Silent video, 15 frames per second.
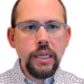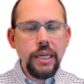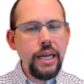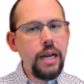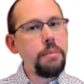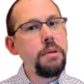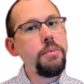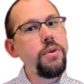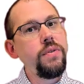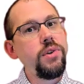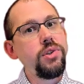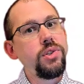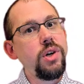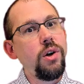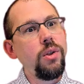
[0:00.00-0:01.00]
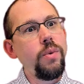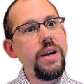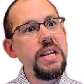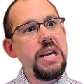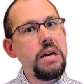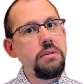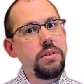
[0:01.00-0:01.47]
And I'm going to move this all the way
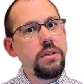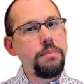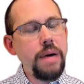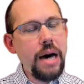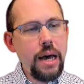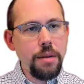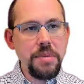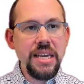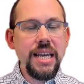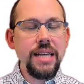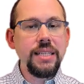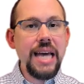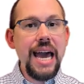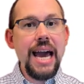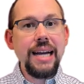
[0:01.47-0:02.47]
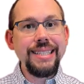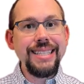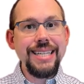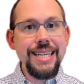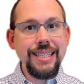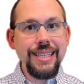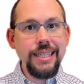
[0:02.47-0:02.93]
down to the bottom in case I
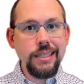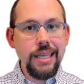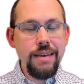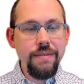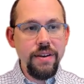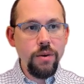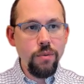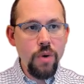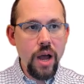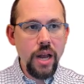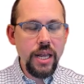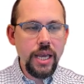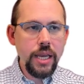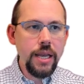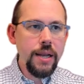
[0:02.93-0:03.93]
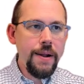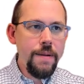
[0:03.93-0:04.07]
accidentally leave it running.